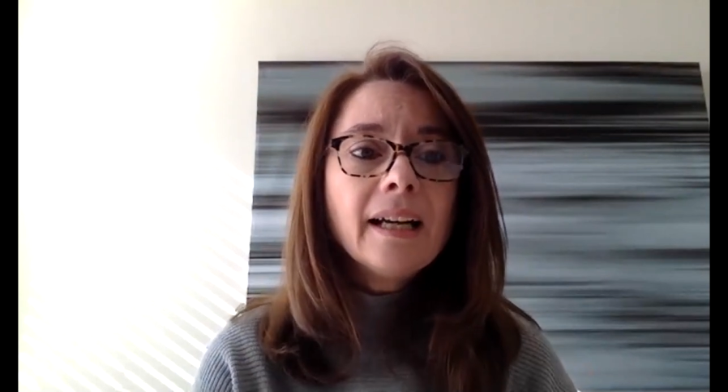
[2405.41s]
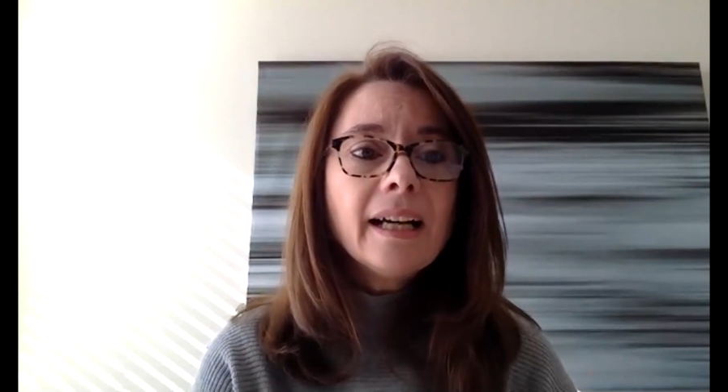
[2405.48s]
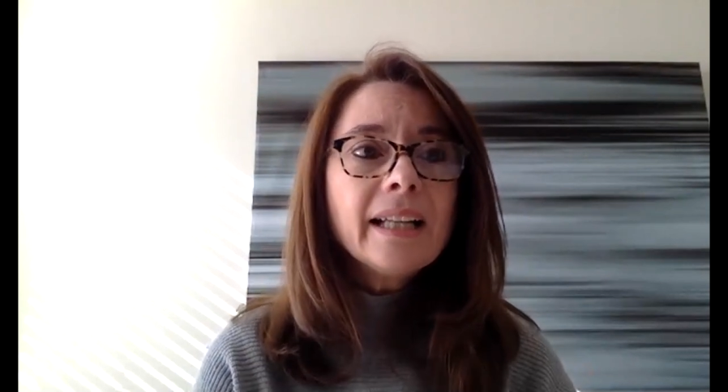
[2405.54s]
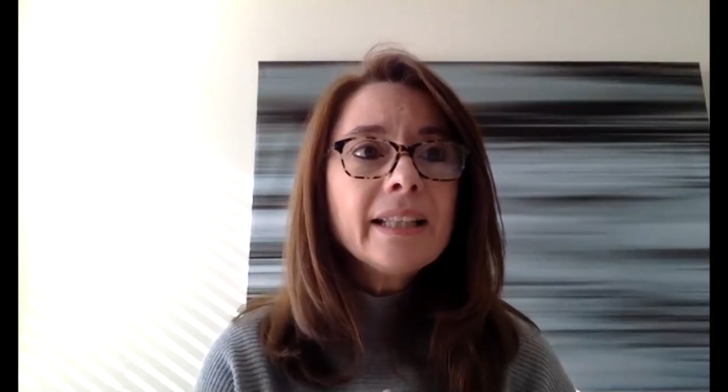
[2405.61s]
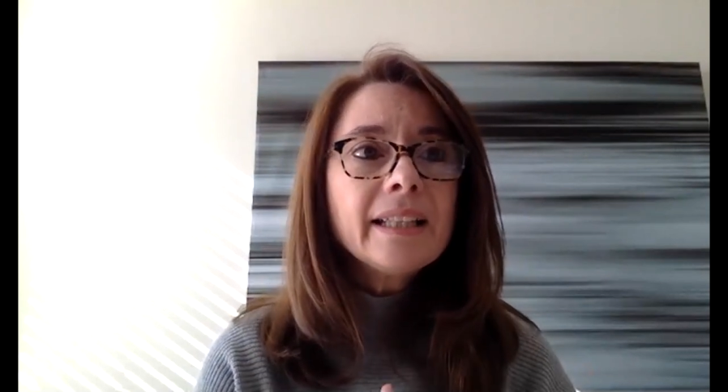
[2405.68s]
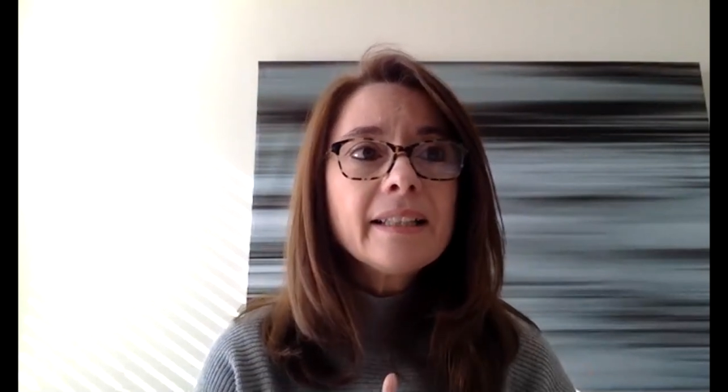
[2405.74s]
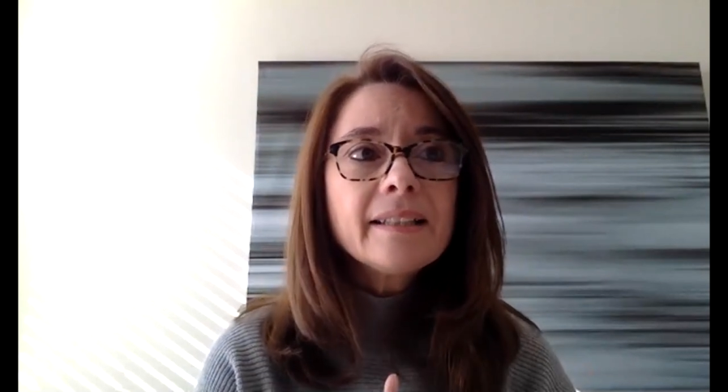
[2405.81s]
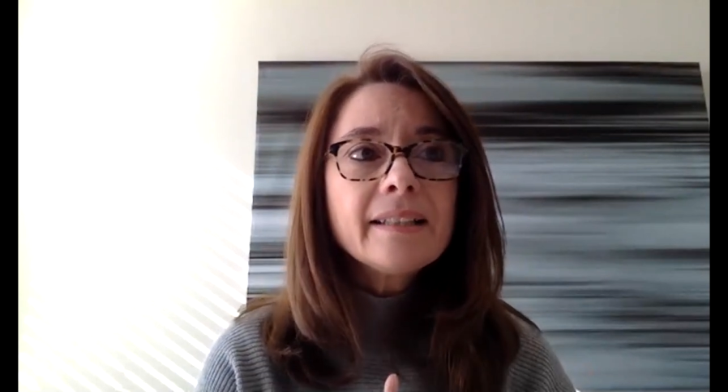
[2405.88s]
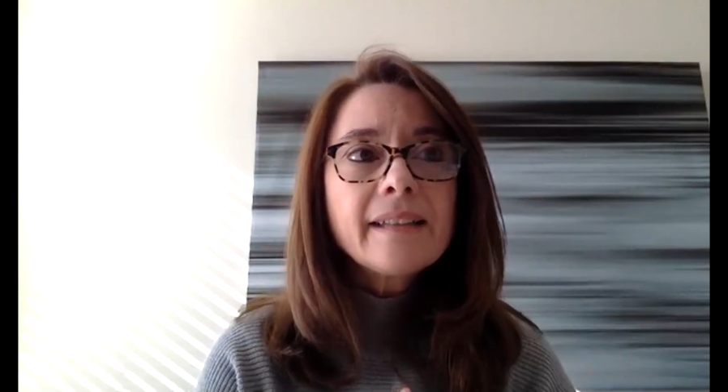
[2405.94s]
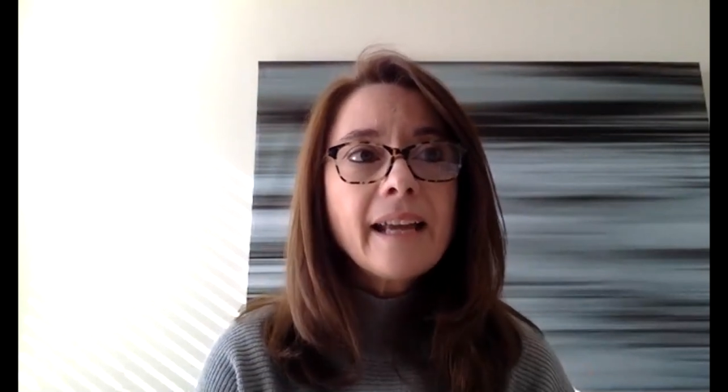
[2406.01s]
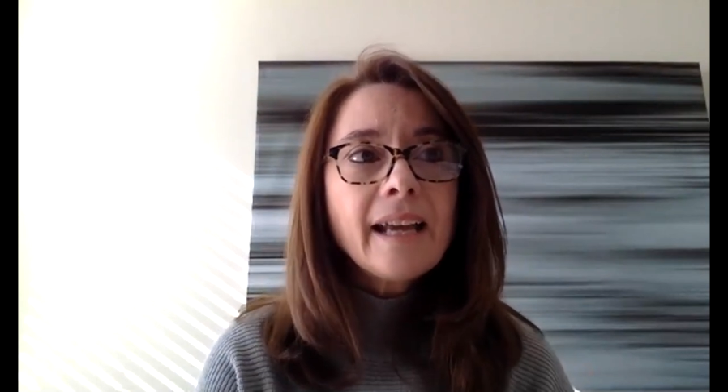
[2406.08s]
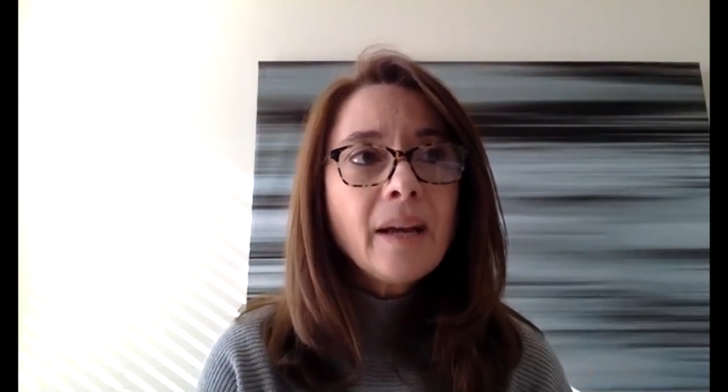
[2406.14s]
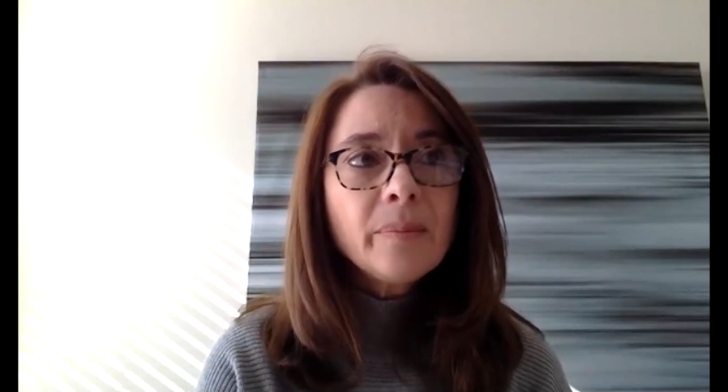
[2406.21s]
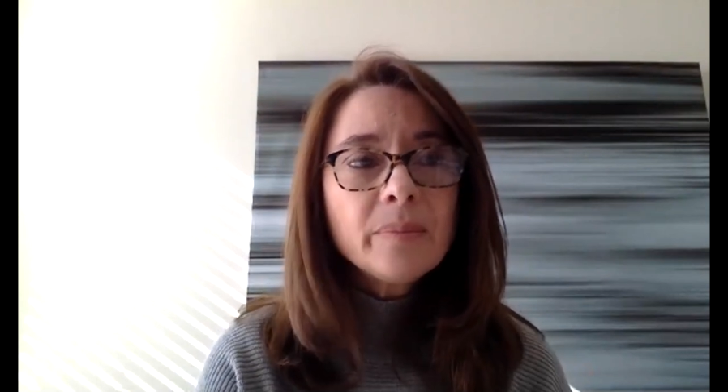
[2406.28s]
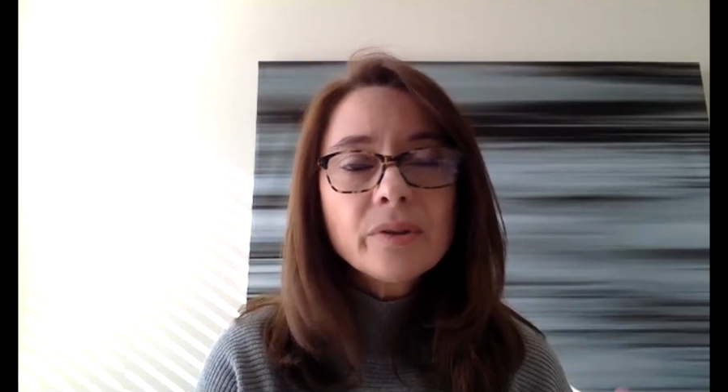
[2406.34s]
I think it is
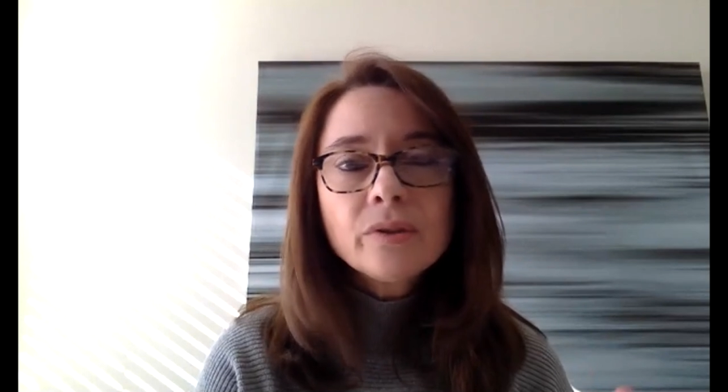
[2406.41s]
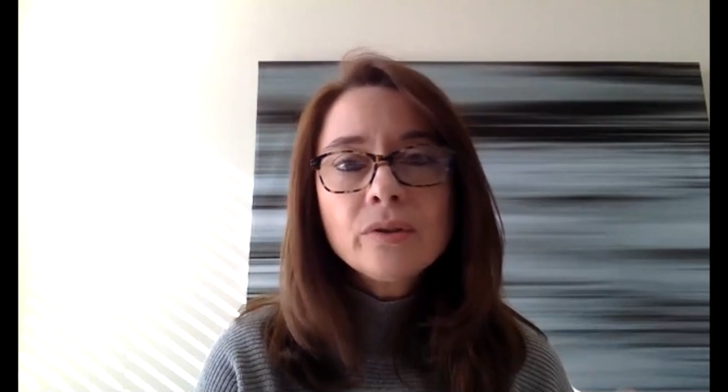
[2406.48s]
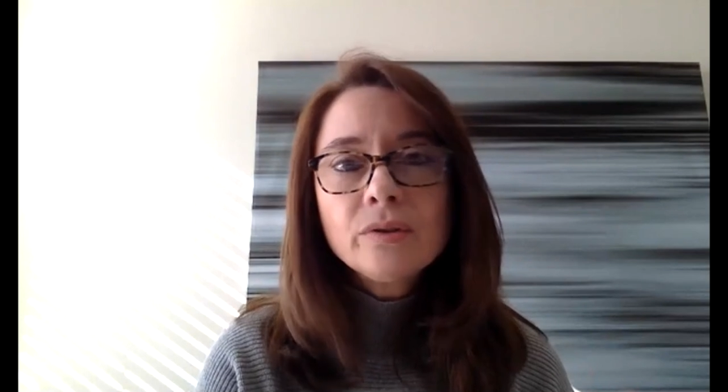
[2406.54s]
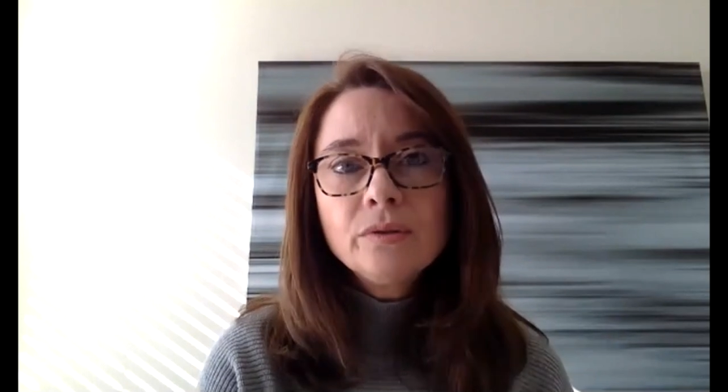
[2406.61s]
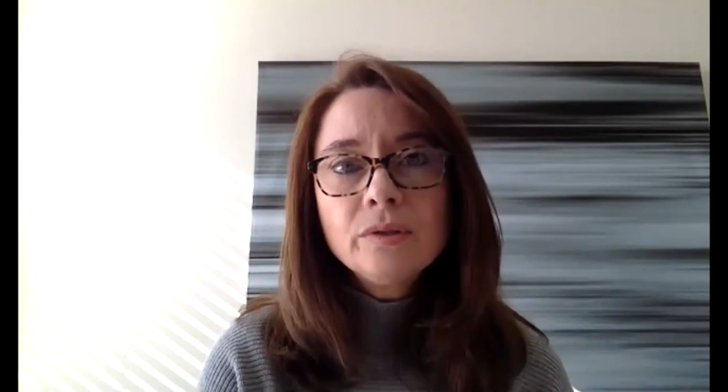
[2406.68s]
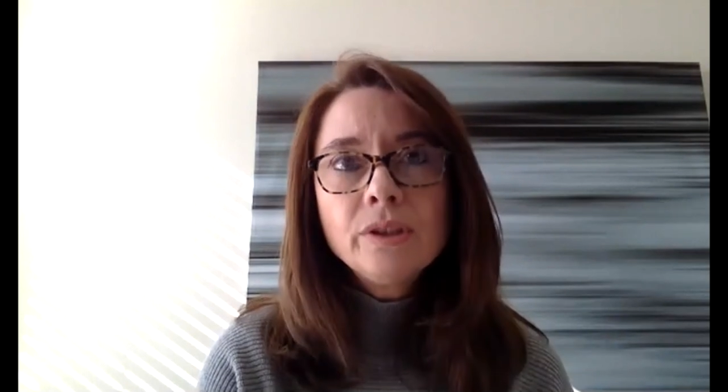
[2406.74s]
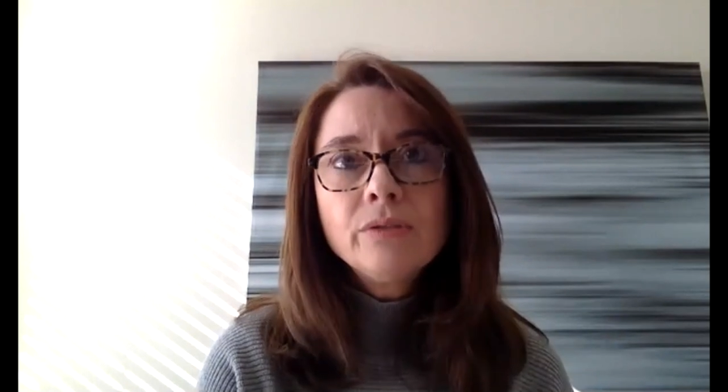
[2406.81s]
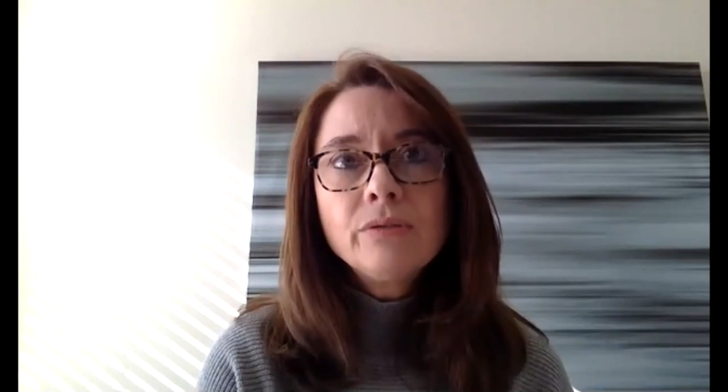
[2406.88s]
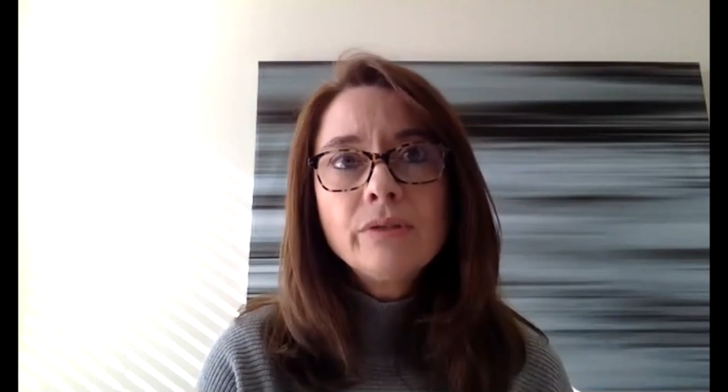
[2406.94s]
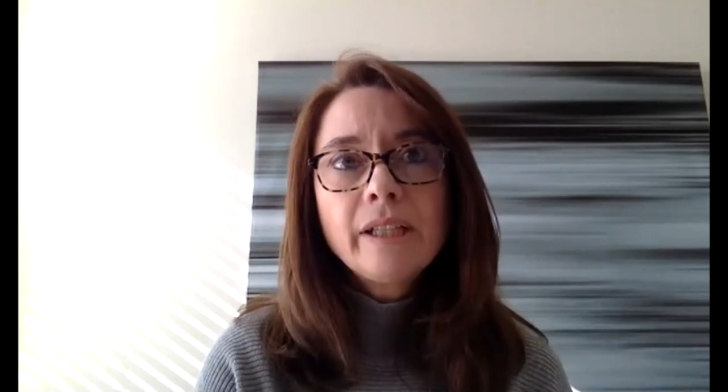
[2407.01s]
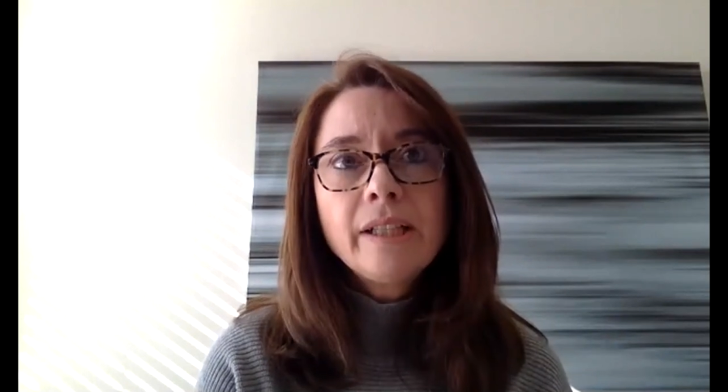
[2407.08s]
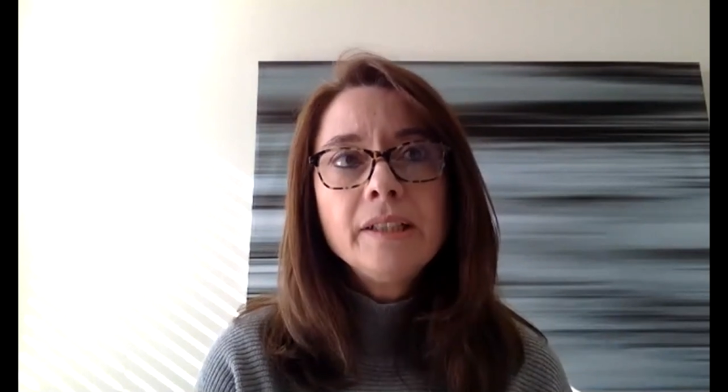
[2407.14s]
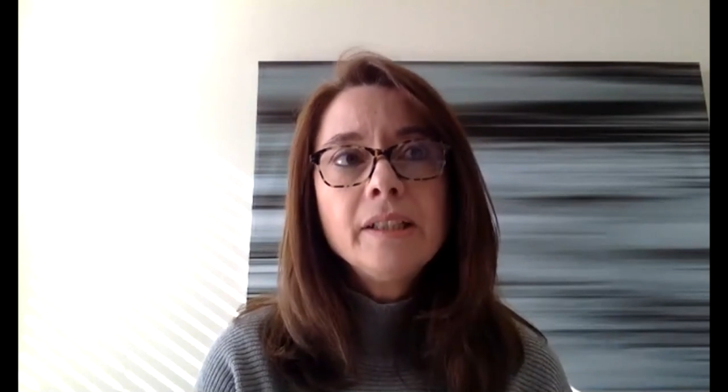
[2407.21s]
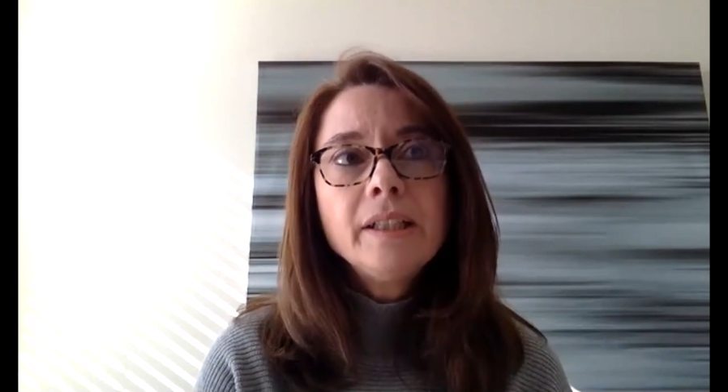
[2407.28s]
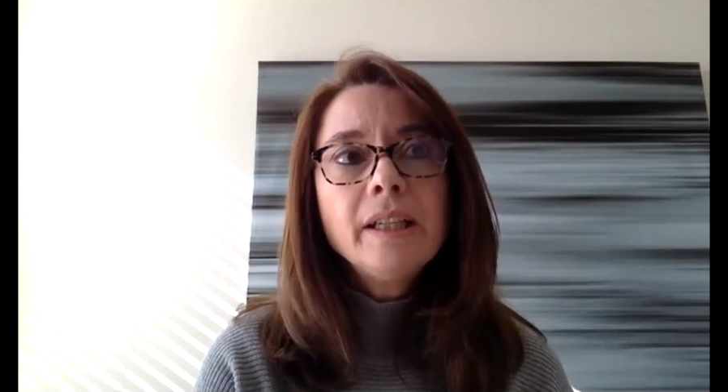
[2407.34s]
absolutely
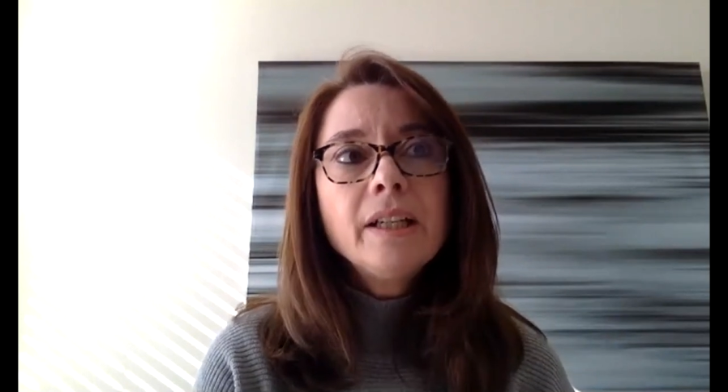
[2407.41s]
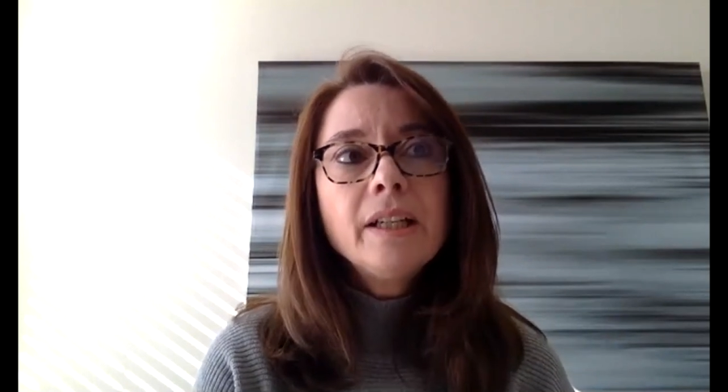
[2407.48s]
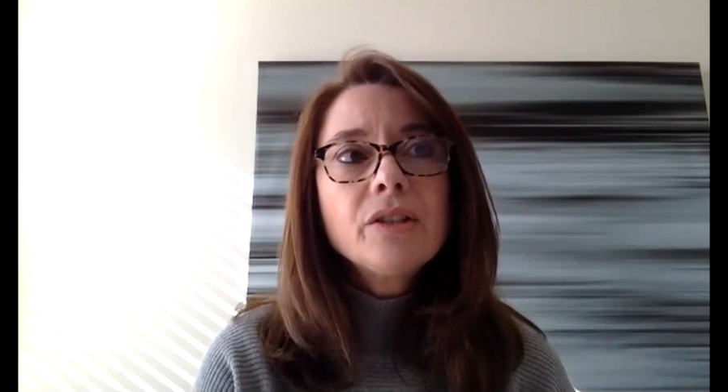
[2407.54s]
okay